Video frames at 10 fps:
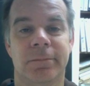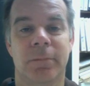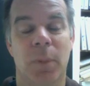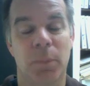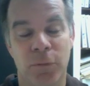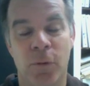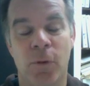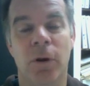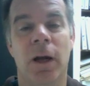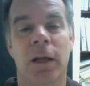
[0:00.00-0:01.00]
But
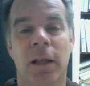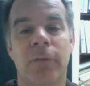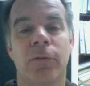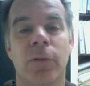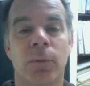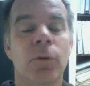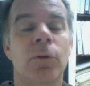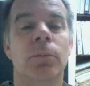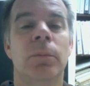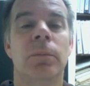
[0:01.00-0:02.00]
before I left the
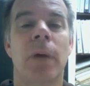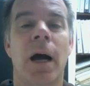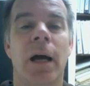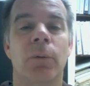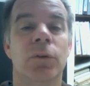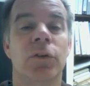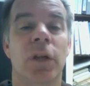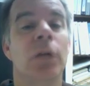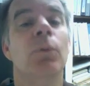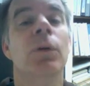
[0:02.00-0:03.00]
room, I was
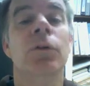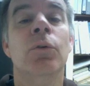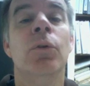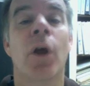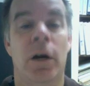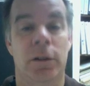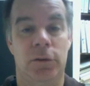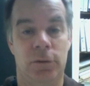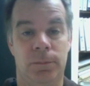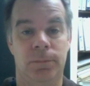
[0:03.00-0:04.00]
hit with two
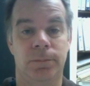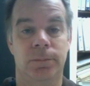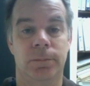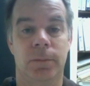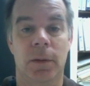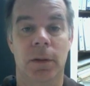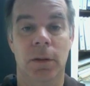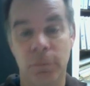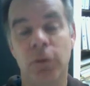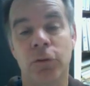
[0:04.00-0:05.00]
thoughts.
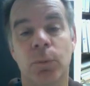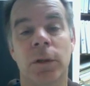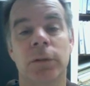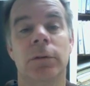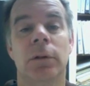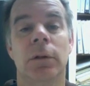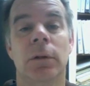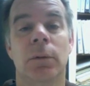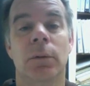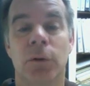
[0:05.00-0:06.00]
The first one
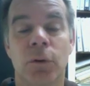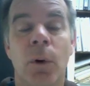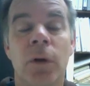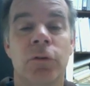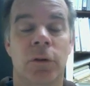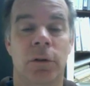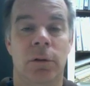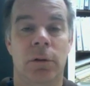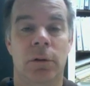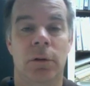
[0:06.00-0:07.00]
was a question.
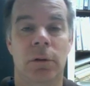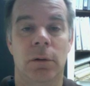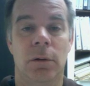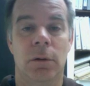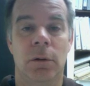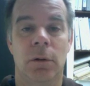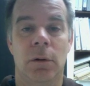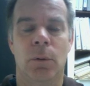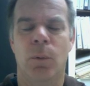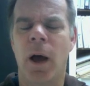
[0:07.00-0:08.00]

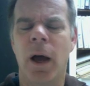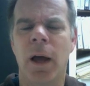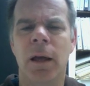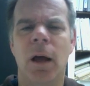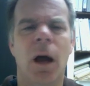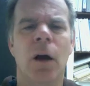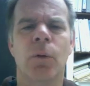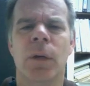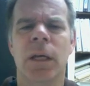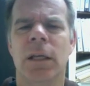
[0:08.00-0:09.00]
Why are
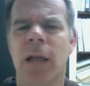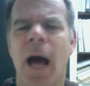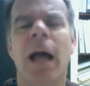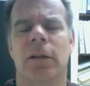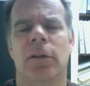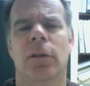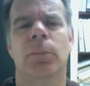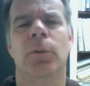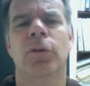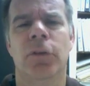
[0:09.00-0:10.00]
we not the
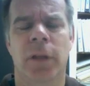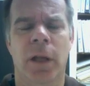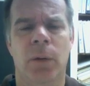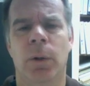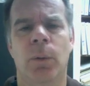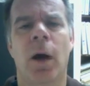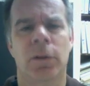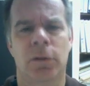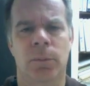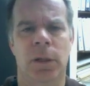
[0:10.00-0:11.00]
person that we
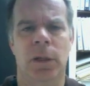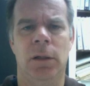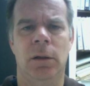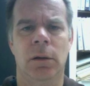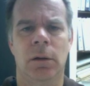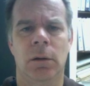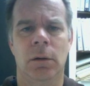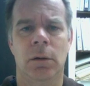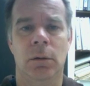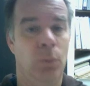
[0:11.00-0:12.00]
want to be?
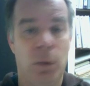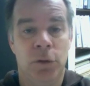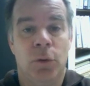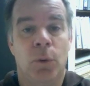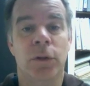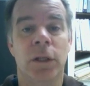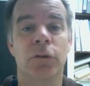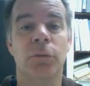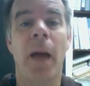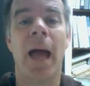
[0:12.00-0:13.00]
What is holding
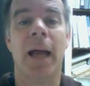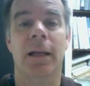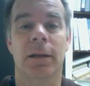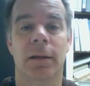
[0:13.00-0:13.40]
us back?